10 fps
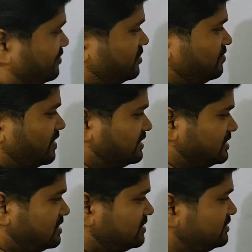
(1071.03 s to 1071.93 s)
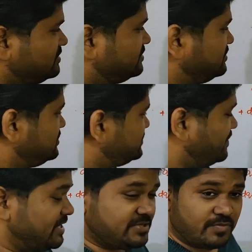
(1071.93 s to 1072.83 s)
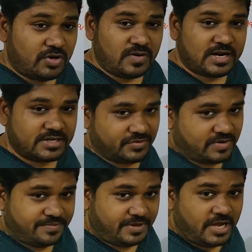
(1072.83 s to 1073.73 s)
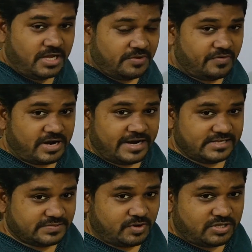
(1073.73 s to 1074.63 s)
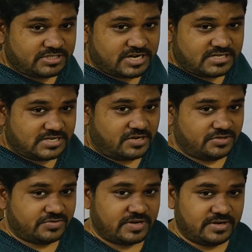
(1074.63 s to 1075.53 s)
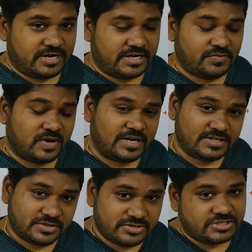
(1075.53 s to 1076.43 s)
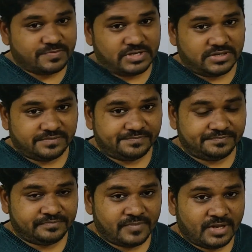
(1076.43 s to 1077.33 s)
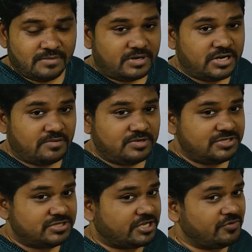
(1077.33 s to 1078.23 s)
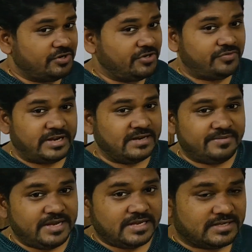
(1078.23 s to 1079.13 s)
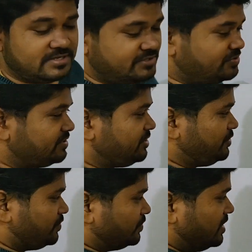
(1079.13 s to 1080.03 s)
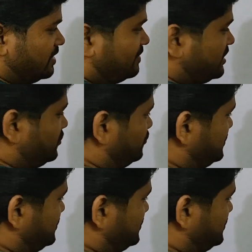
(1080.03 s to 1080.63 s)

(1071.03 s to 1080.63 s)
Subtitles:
amount of work done? Very small work. If you are adding small charge, also I will write work is also small. But W is Q into del V. So Q. But Q